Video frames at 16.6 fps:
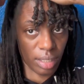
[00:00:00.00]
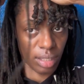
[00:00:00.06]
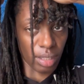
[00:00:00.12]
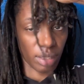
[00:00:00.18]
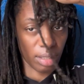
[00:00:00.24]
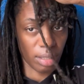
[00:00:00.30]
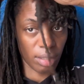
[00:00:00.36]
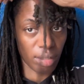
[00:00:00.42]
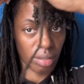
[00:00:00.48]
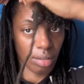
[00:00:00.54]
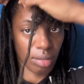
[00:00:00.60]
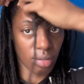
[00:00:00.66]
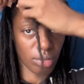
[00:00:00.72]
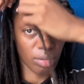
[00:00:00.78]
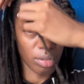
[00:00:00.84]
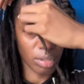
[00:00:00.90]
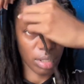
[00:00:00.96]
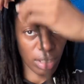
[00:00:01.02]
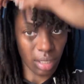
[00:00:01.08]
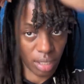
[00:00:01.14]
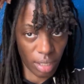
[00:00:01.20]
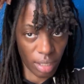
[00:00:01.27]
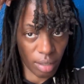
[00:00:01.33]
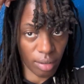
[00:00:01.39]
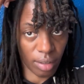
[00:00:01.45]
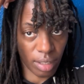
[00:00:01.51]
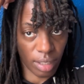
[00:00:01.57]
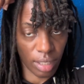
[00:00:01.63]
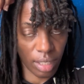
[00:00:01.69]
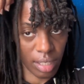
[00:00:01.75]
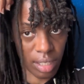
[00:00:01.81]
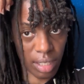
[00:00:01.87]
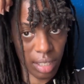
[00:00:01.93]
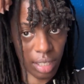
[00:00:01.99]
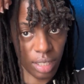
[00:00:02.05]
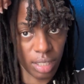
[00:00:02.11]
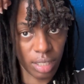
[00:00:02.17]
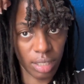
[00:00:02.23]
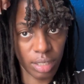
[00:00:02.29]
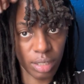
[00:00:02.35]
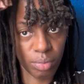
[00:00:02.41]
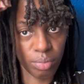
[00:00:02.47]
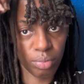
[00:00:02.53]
It's looking how I like.